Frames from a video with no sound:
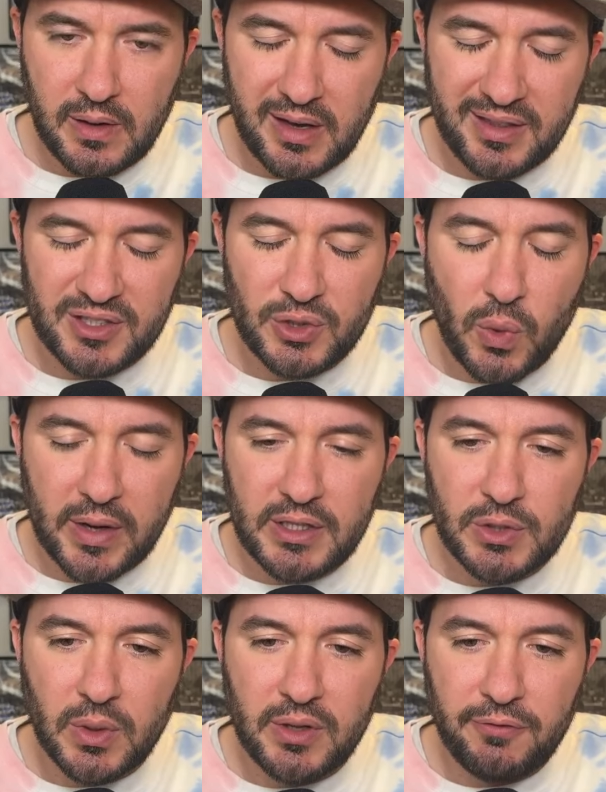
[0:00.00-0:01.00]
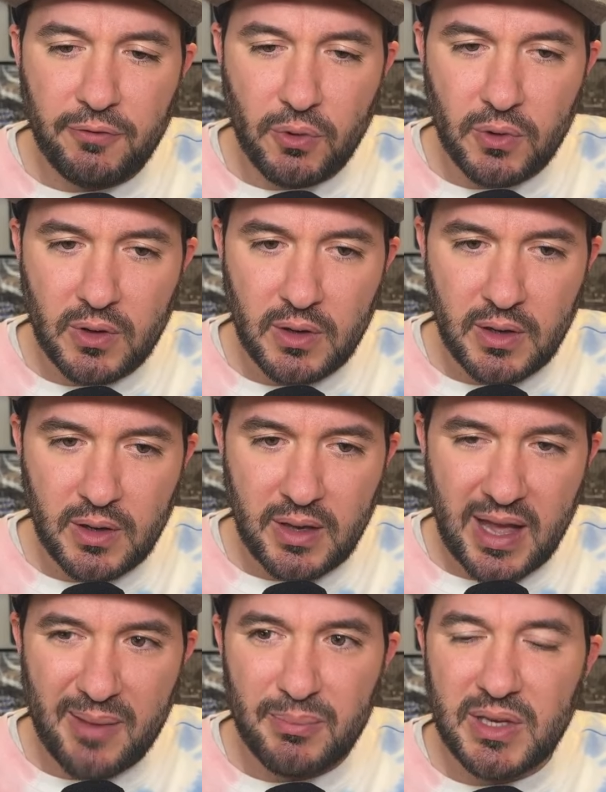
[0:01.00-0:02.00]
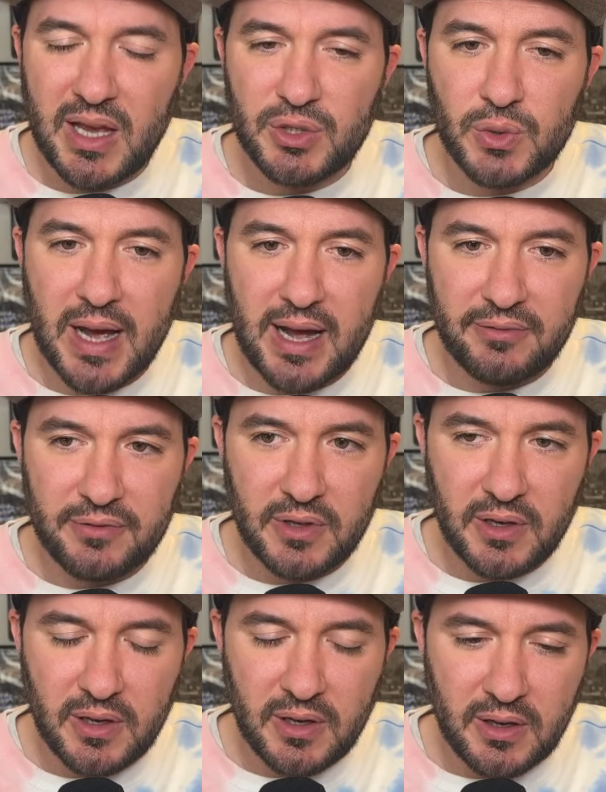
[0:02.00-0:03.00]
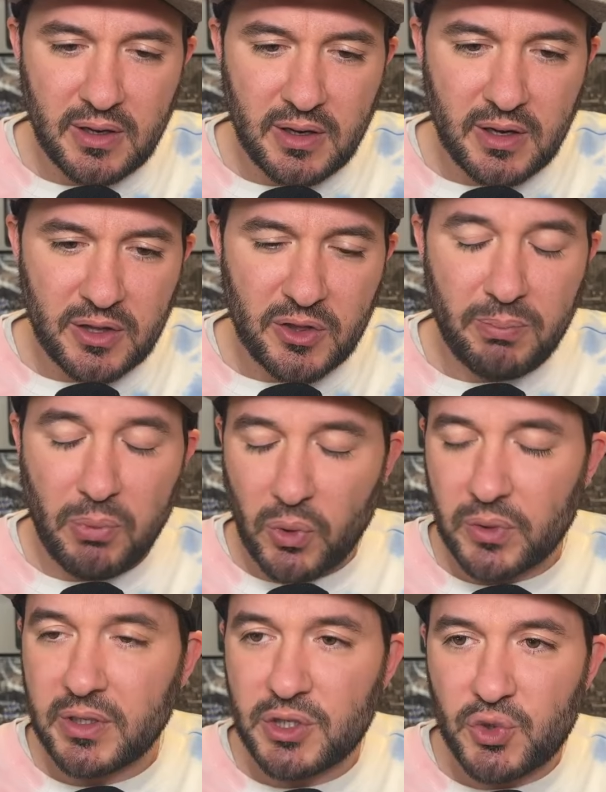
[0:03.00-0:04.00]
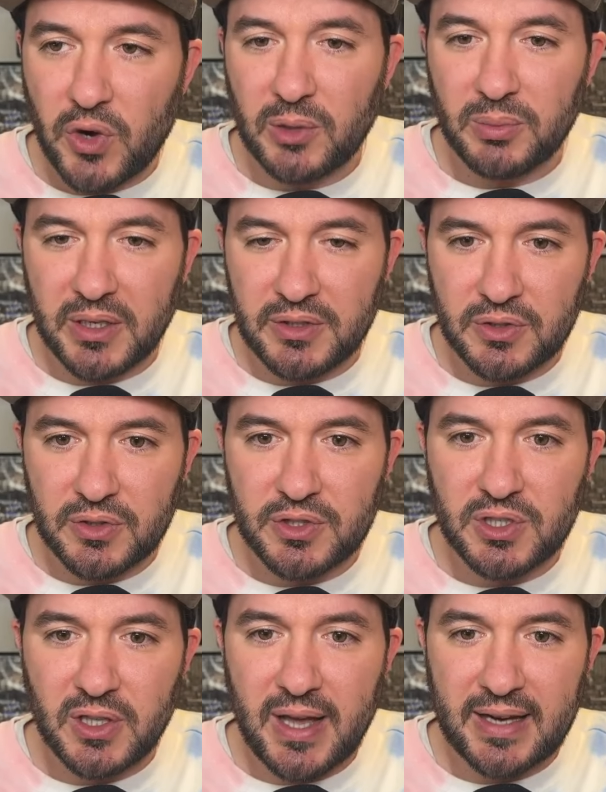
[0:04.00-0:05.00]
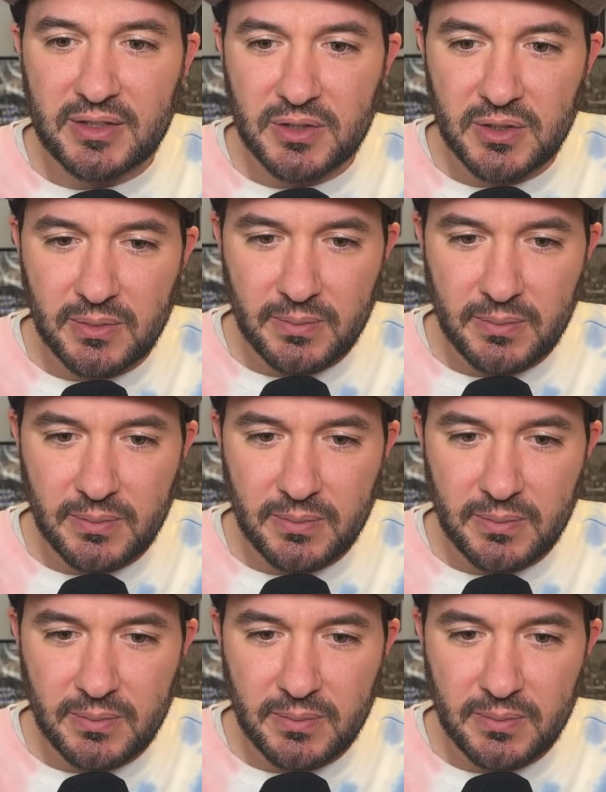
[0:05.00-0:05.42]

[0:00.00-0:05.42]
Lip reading: in the 2024 NBA draft, the Portland Trail Blazers select.